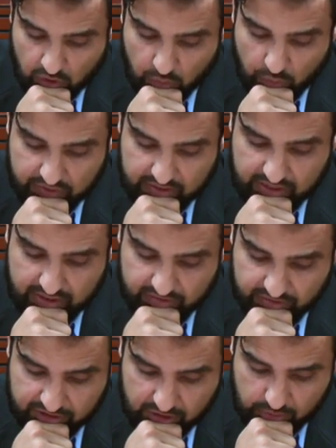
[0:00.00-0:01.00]
With a
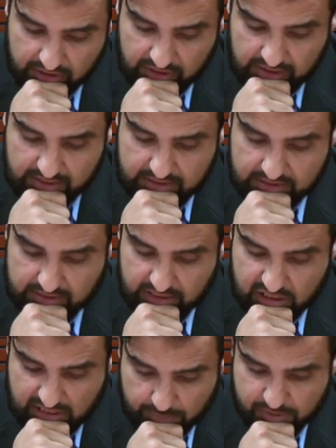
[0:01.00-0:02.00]
few enlightening
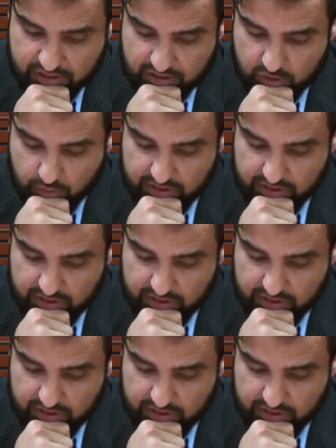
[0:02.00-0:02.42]
exceptions,